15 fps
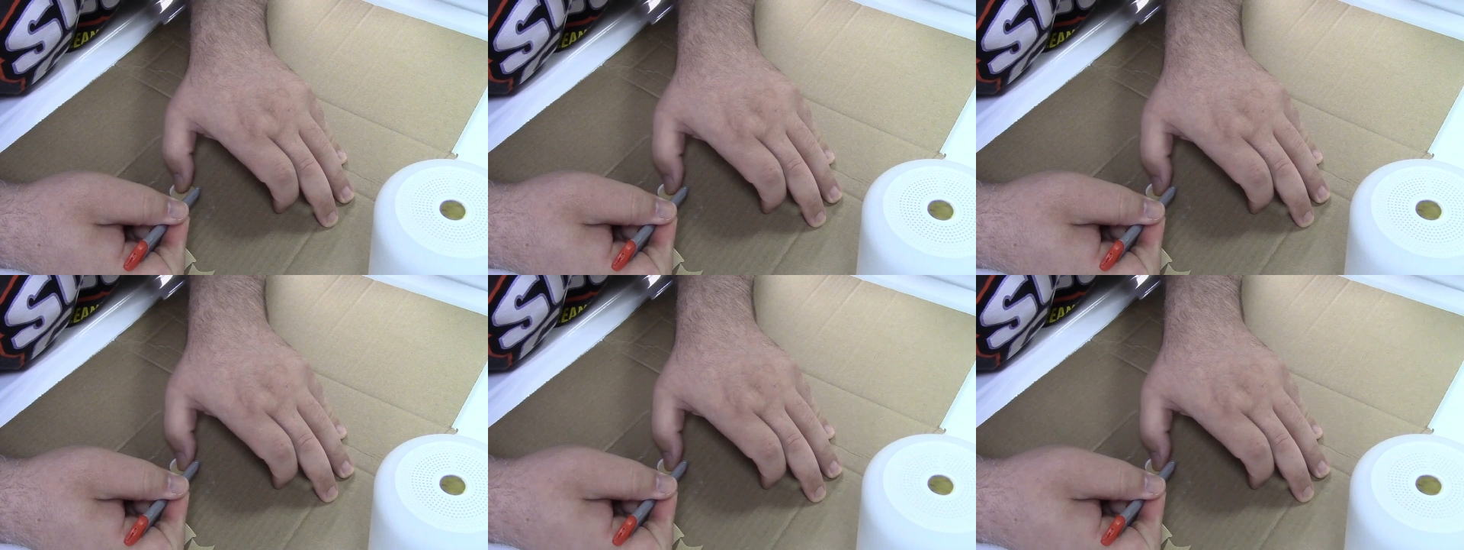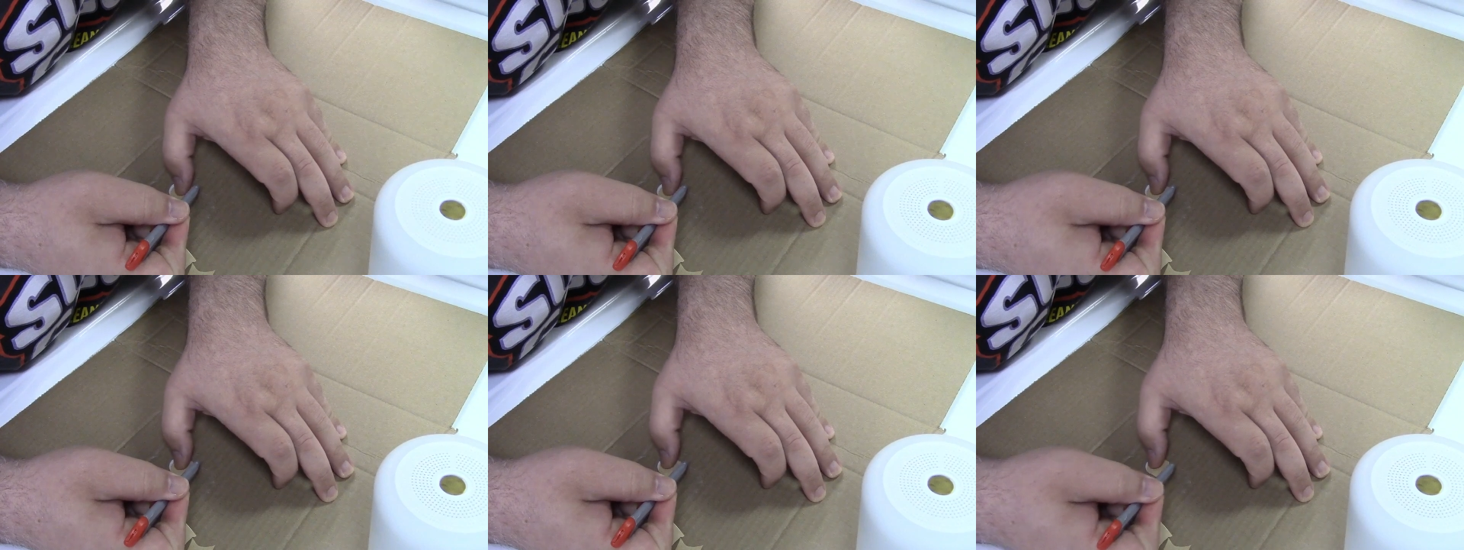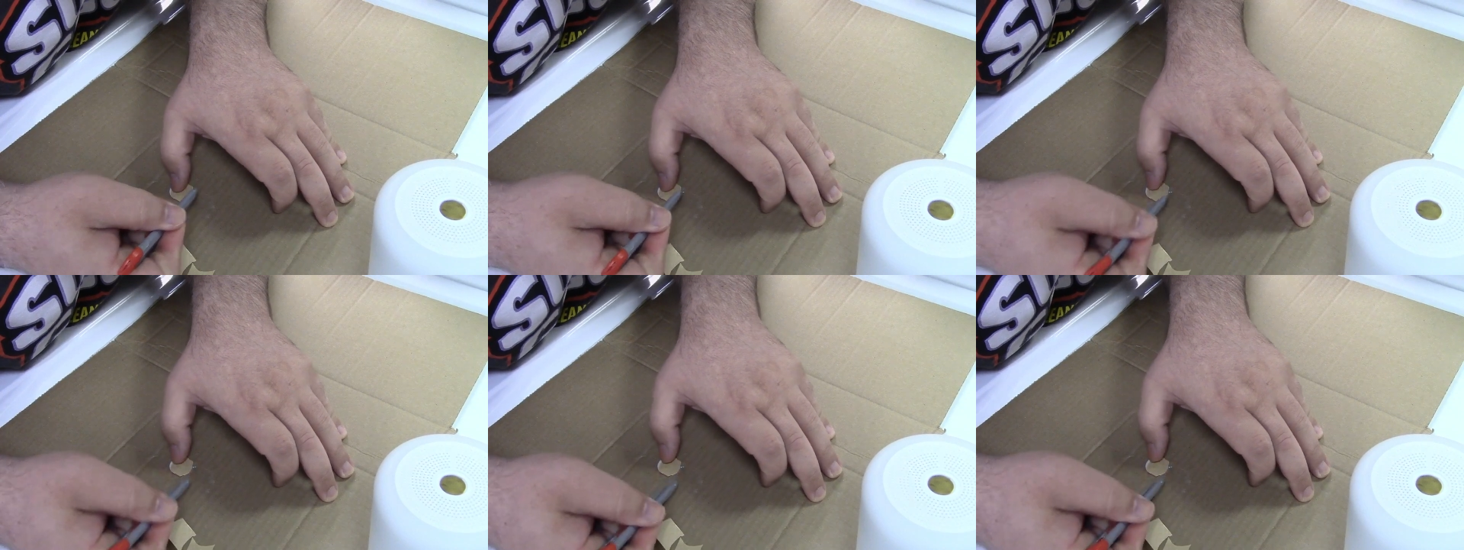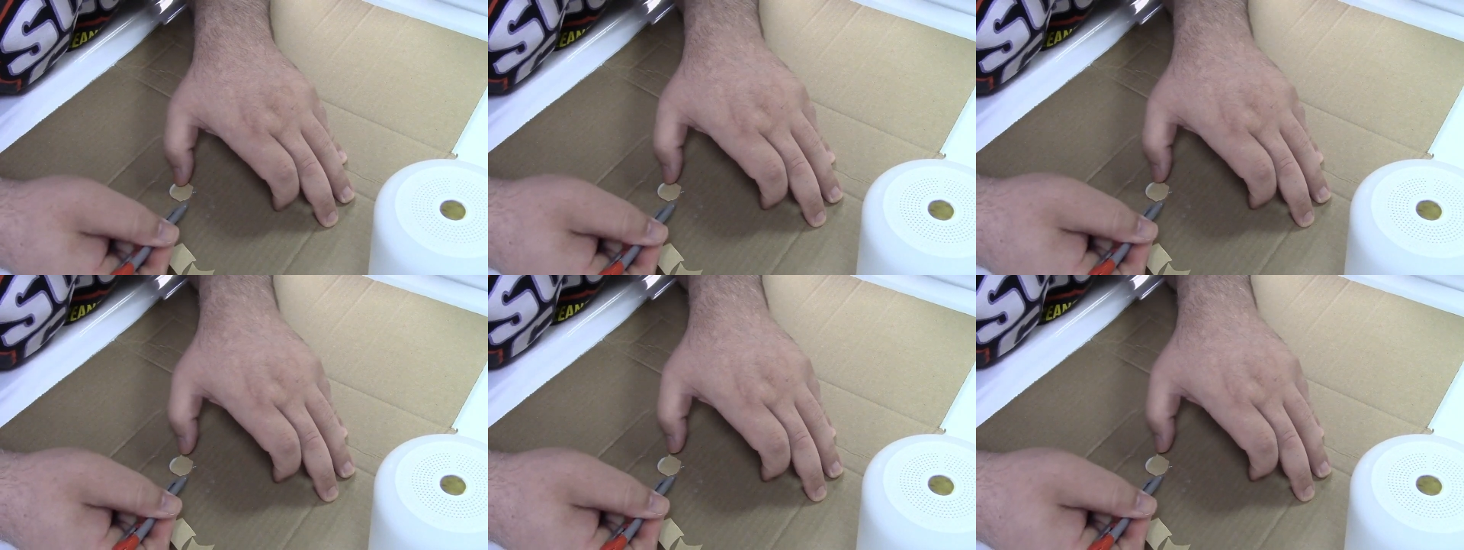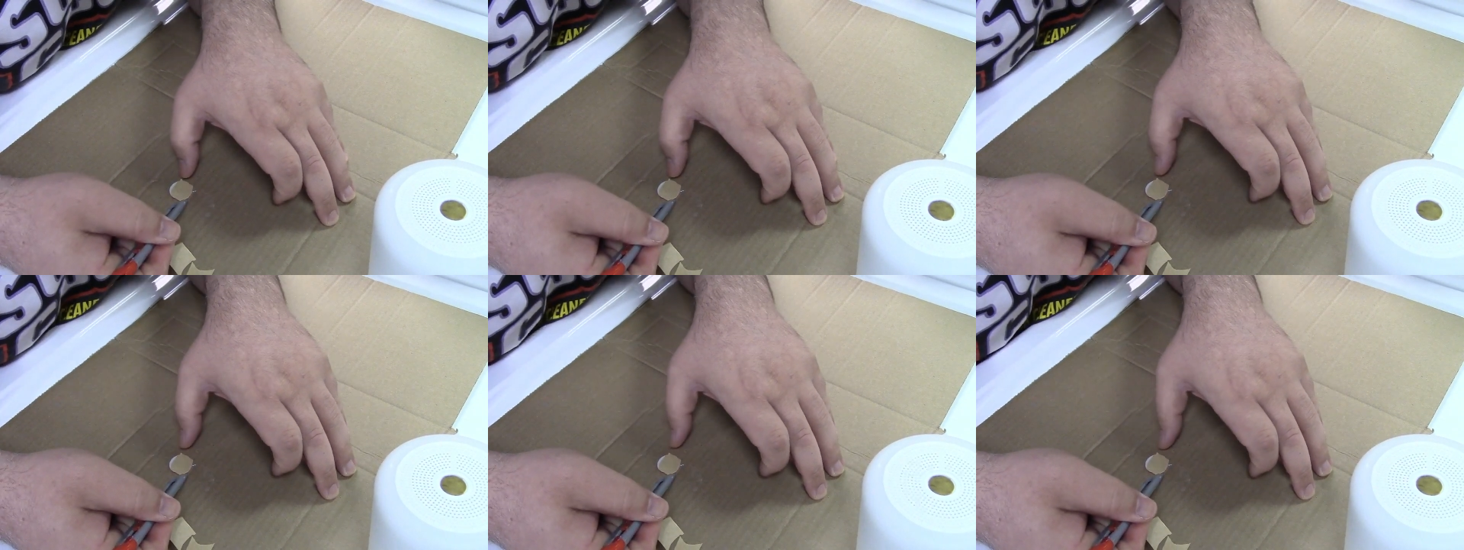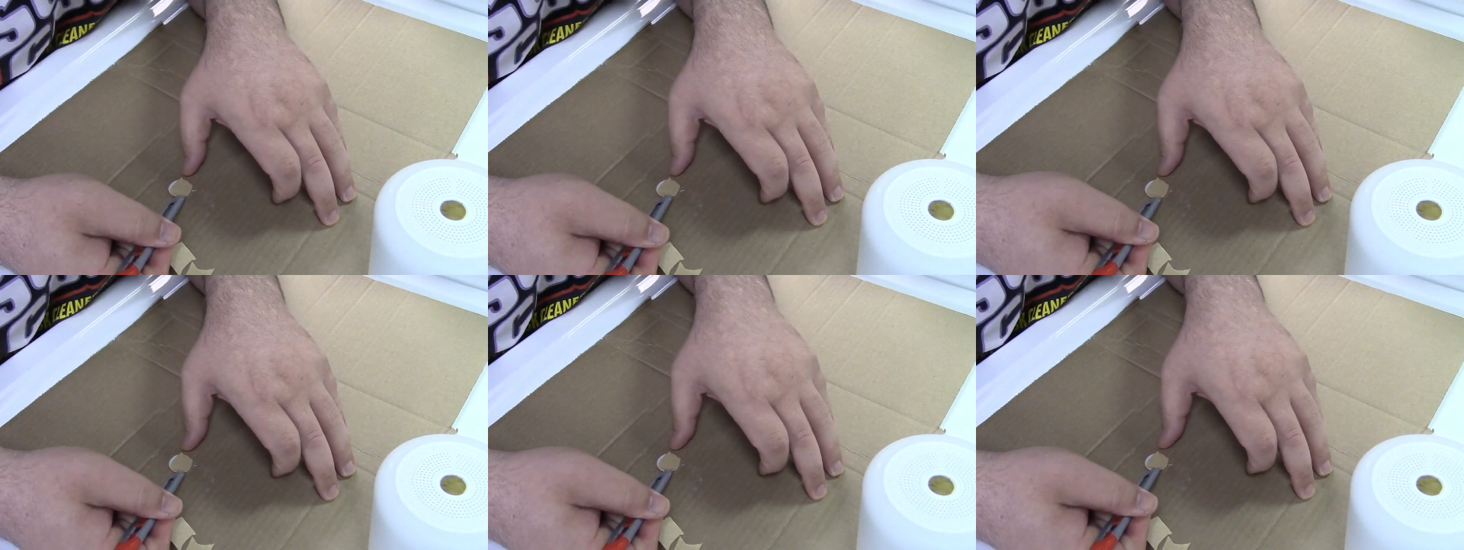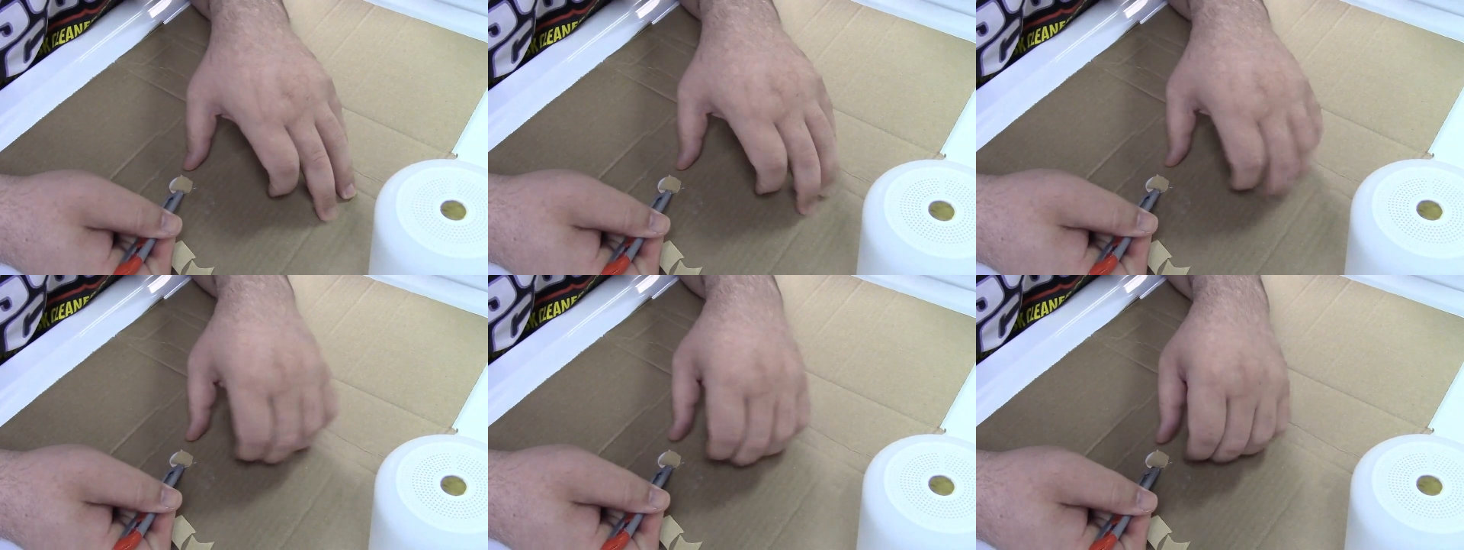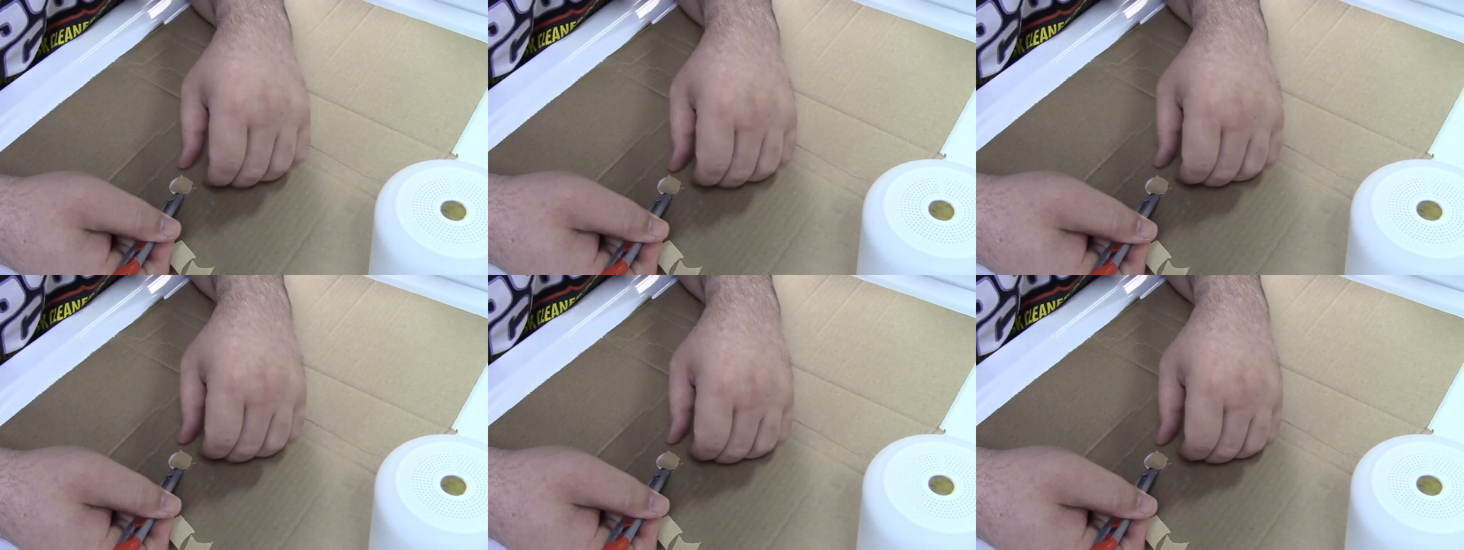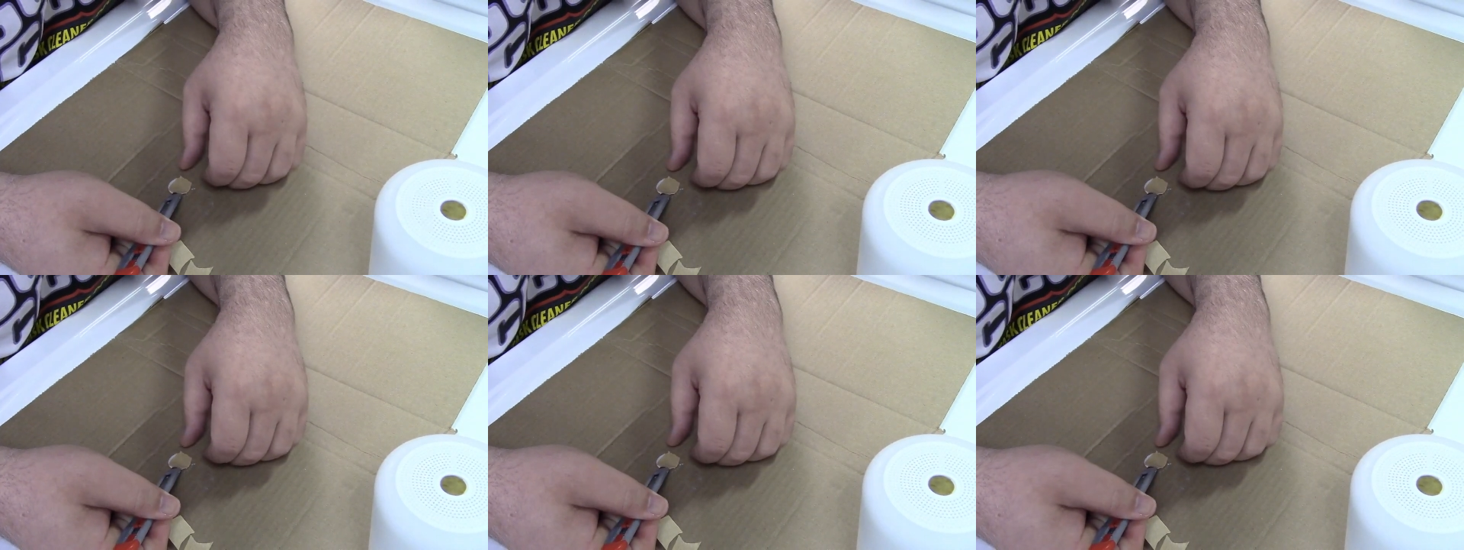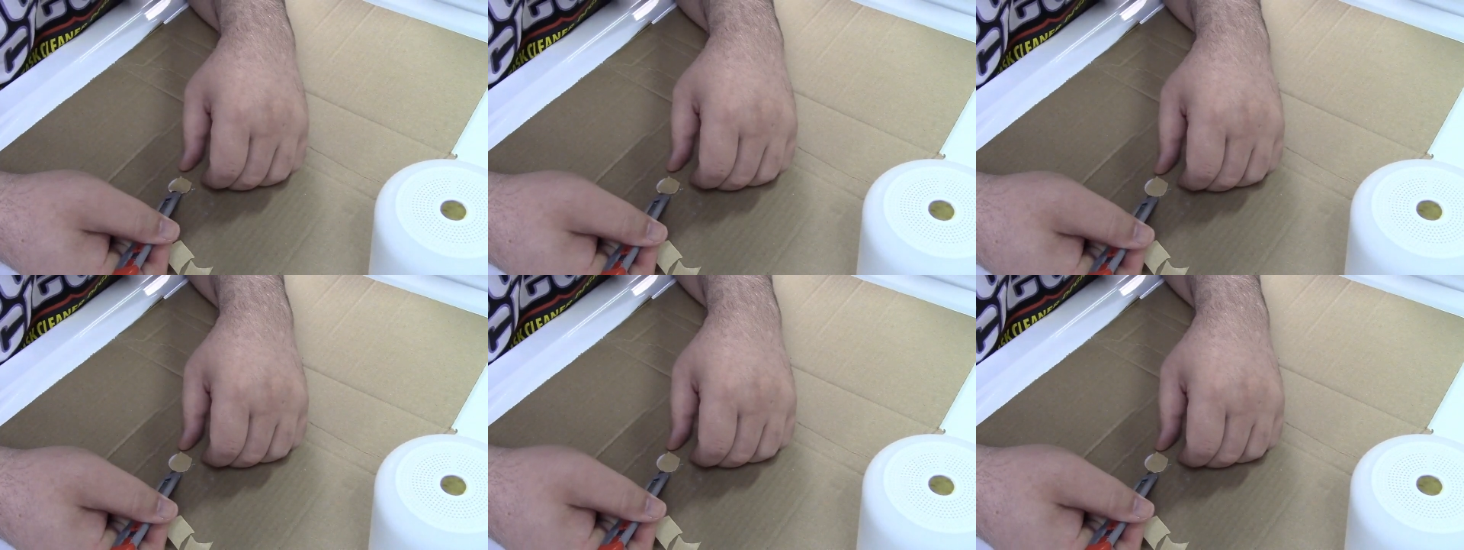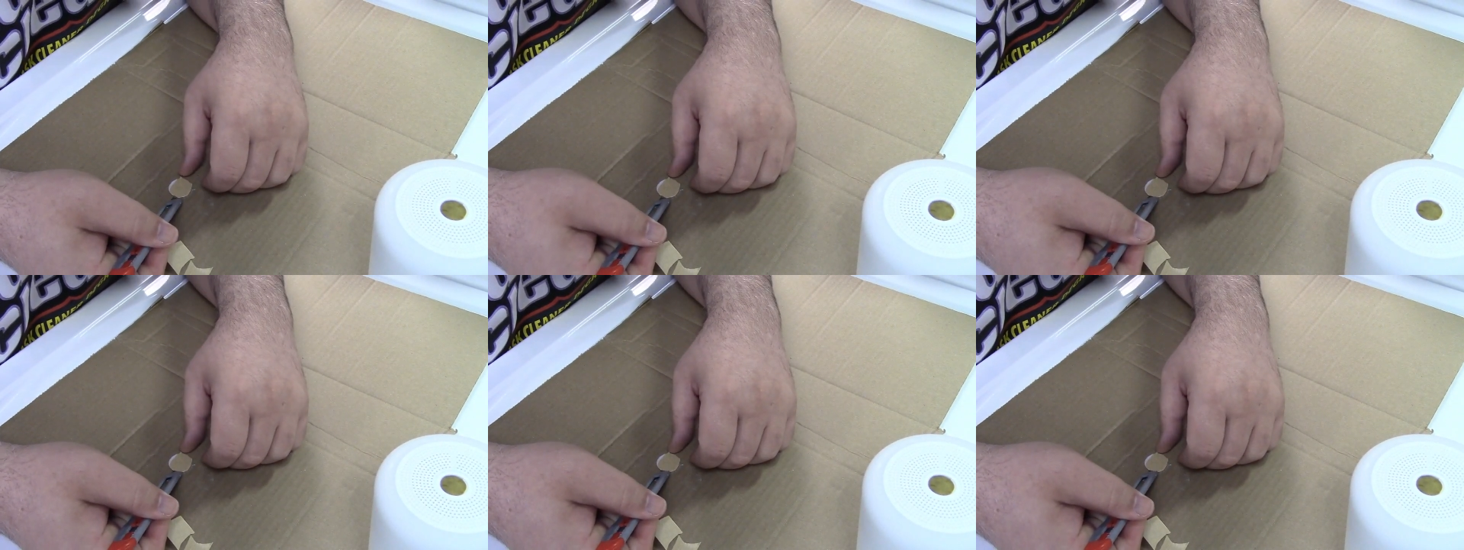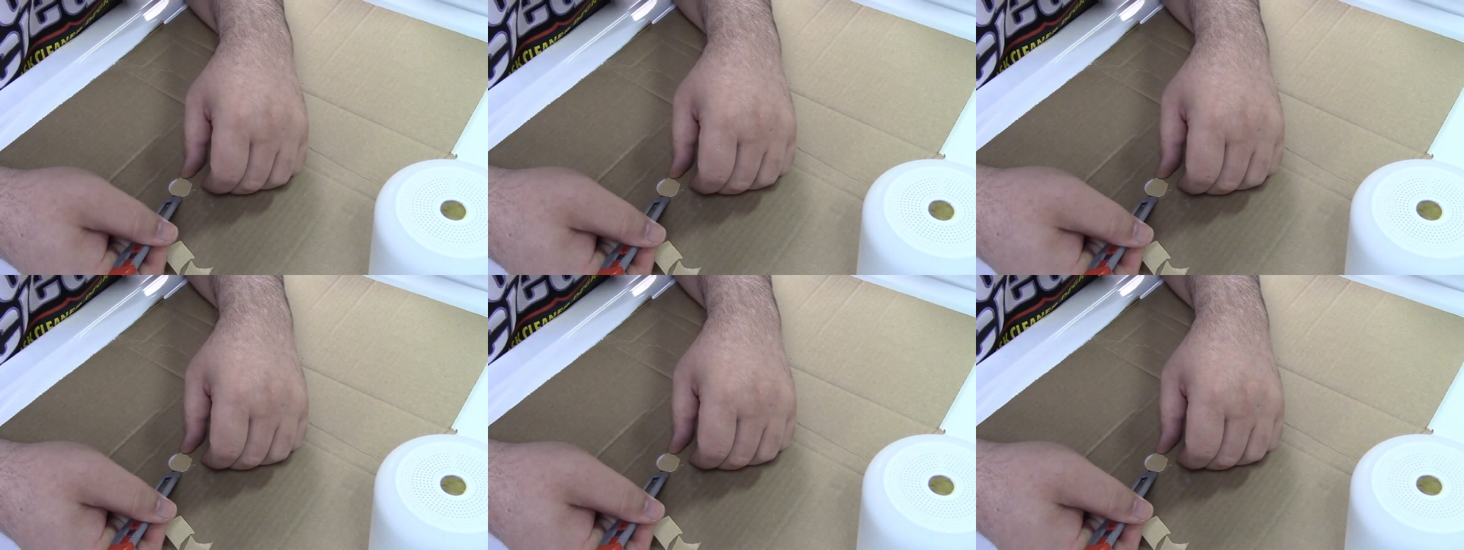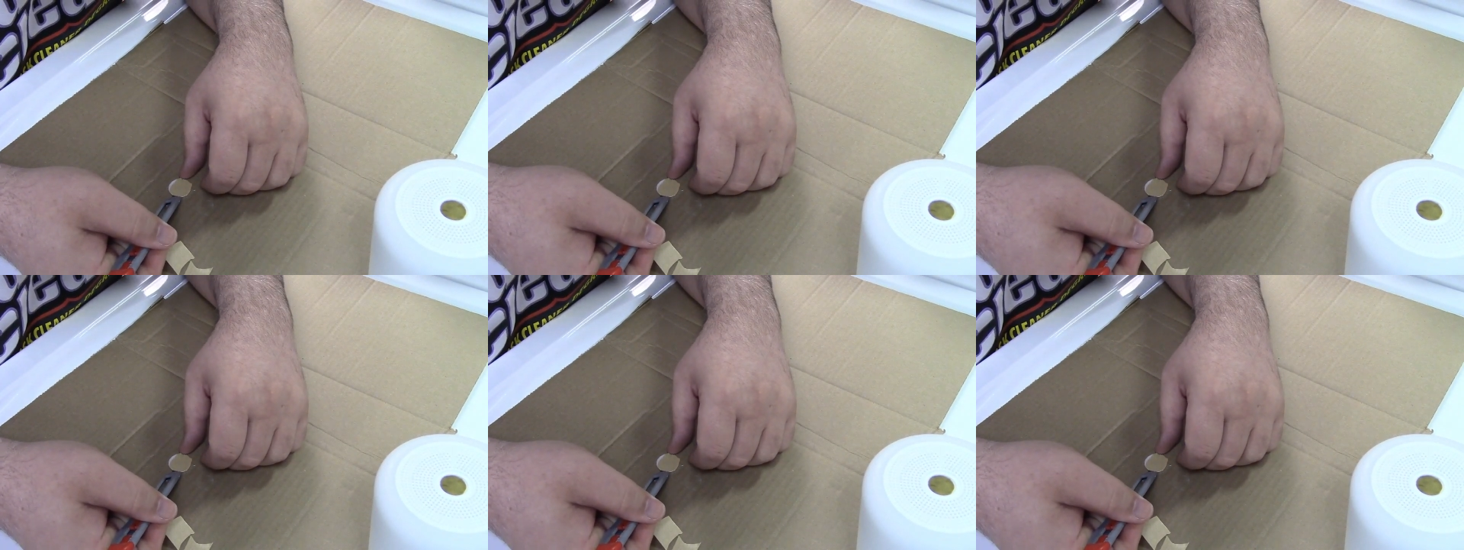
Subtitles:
No face is visible, so there are no lips to read.